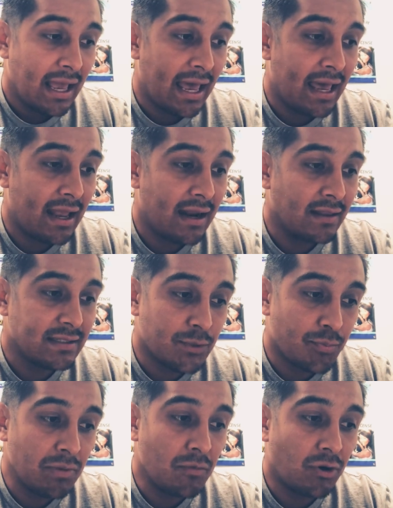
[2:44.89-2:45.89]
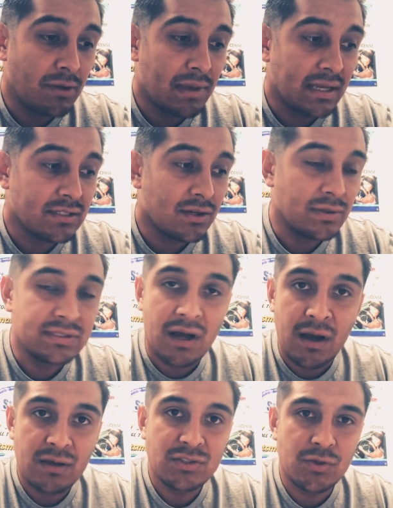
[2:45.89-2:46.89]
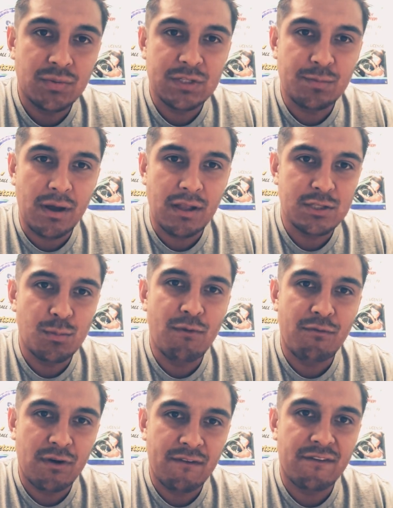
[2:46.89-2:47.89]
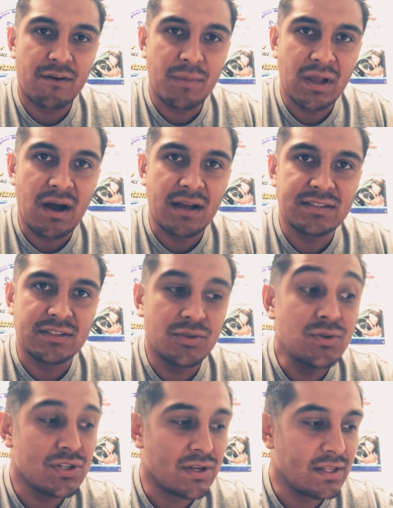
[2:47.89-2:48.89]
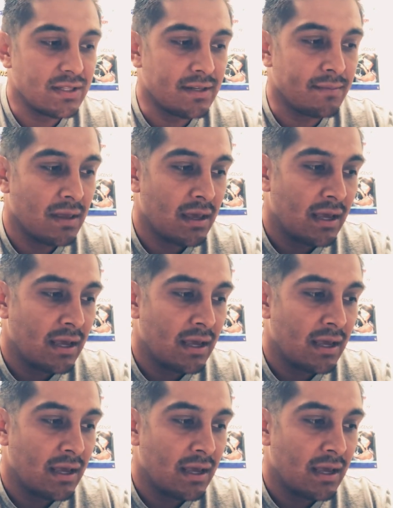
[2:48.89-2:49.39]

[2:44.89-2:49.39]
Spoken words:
And the Supreme Court in Mexico is also responsible for affirming constitutionalism.